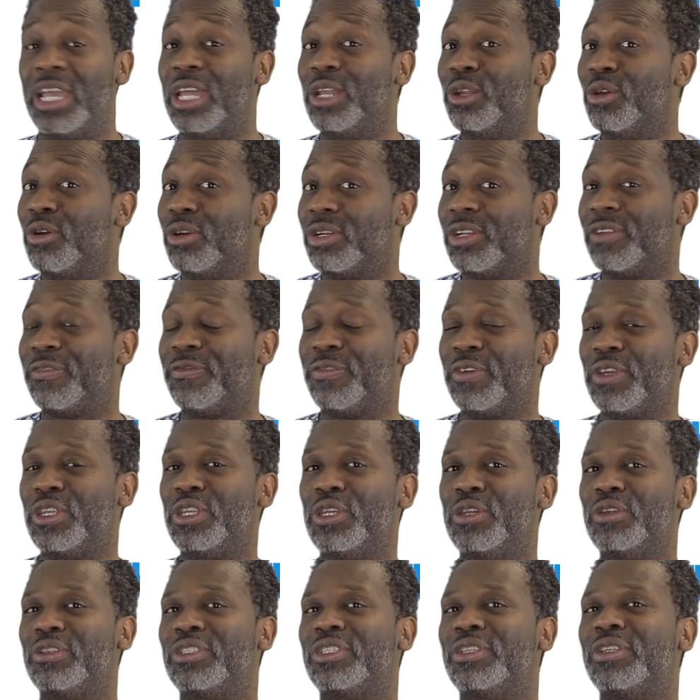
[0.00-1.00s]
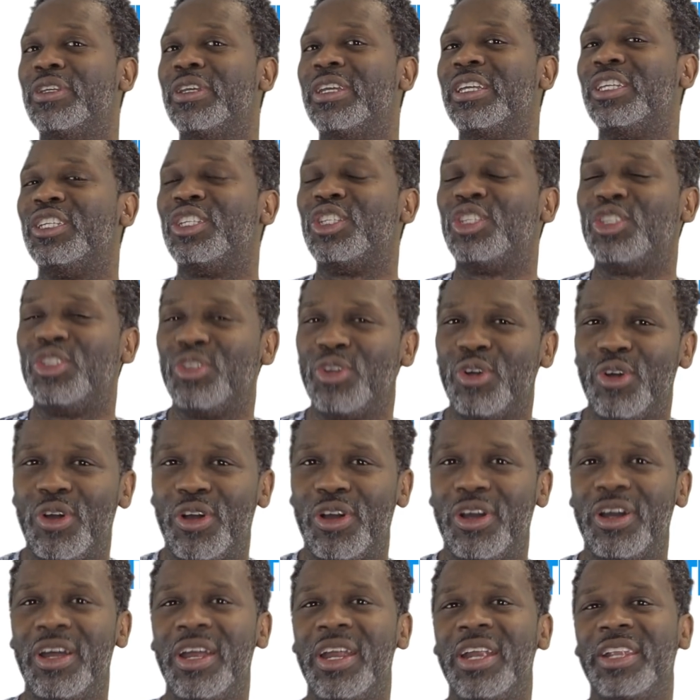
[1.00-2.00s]
in order for you to
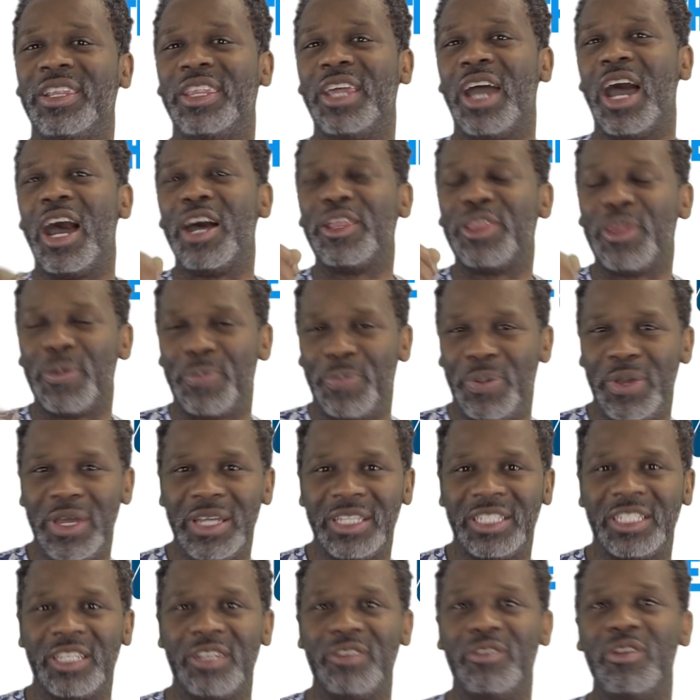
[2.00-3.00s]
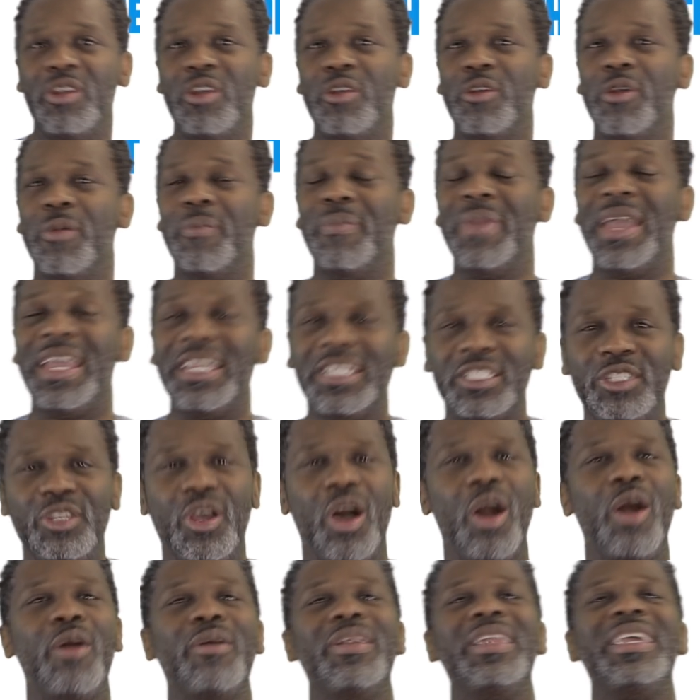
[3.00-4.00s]
ensure the other person remains
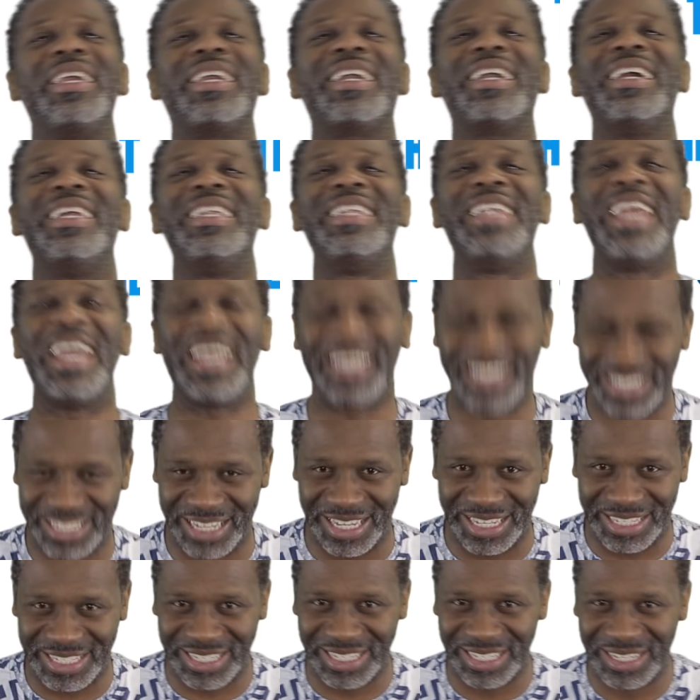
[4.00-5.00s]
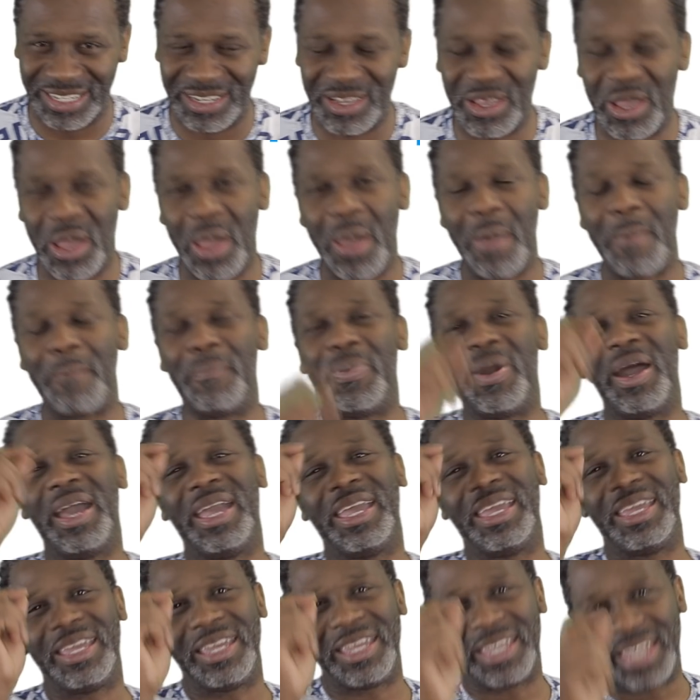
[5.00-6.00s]
not only connected, but
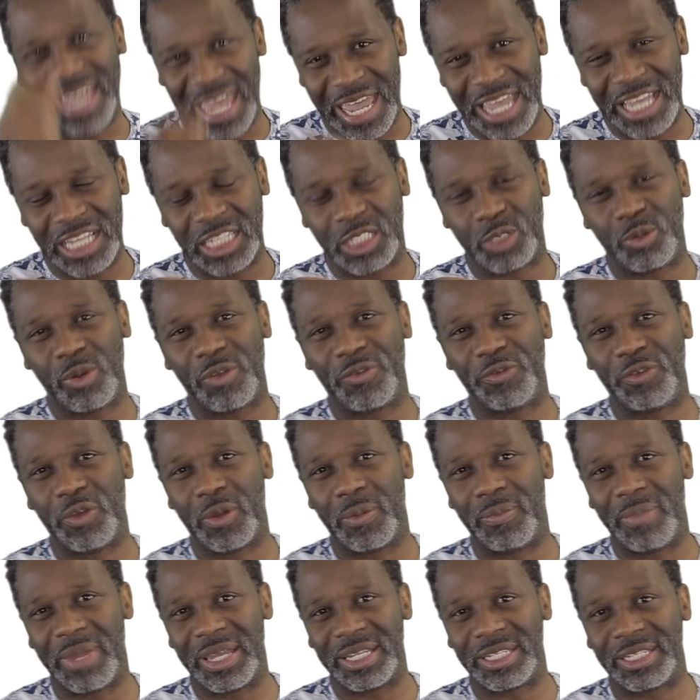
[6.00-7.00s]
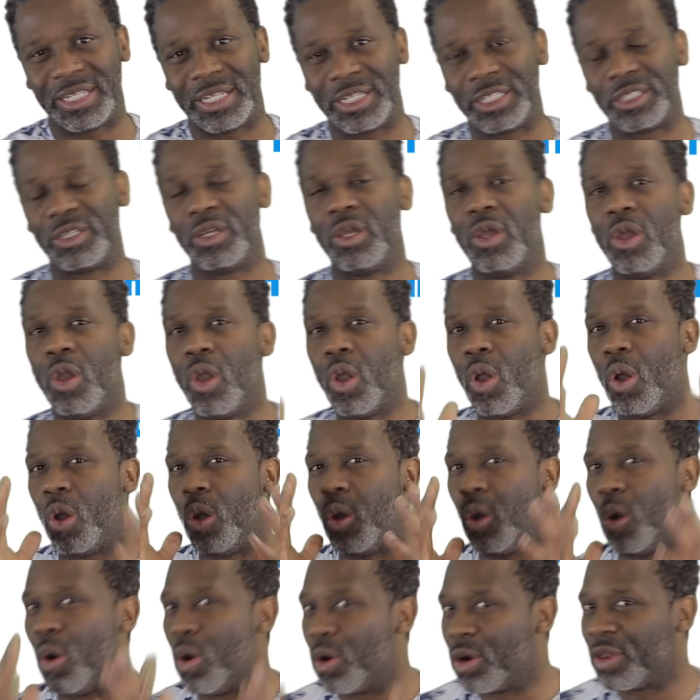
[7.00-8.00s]
engaged with your message.
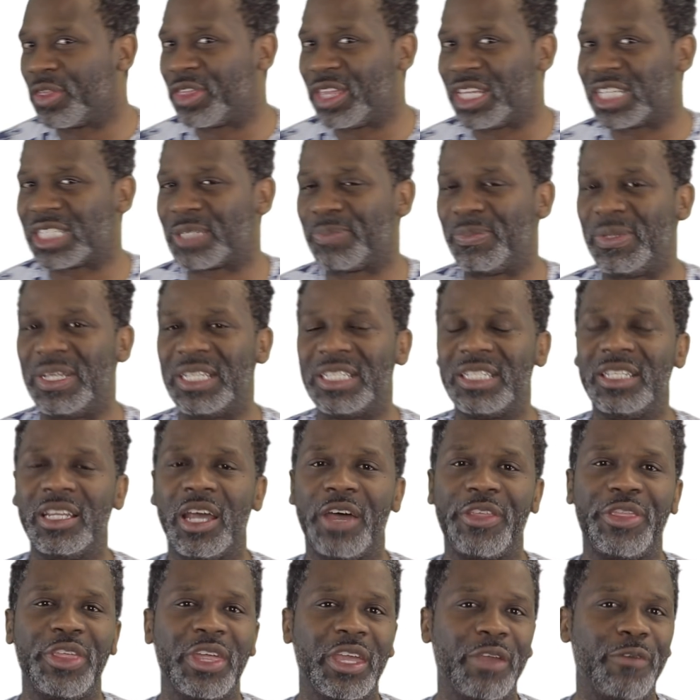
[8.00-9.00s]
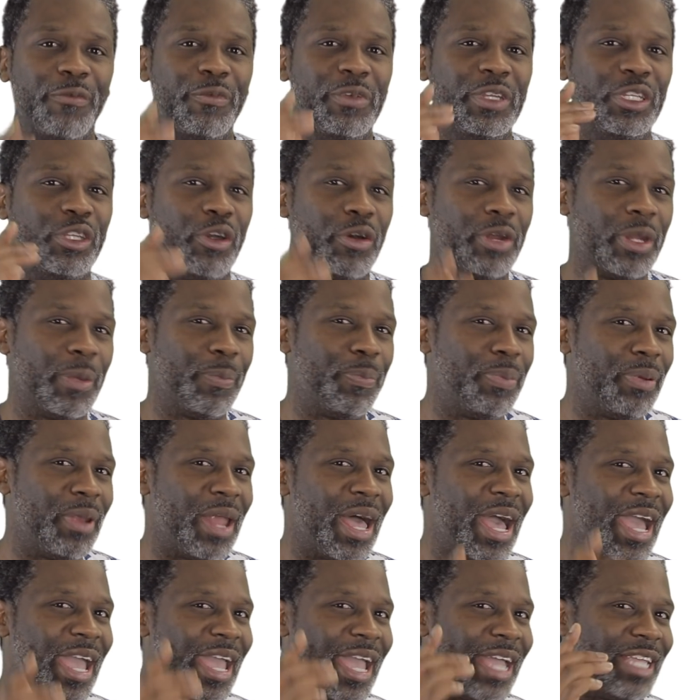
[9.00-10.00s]
All of this means nothing if we don't
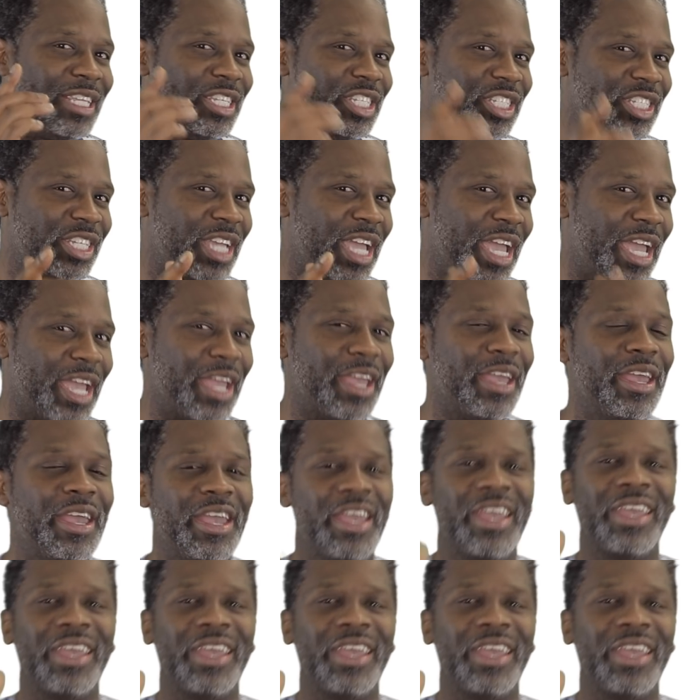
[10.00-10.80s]
apply and share.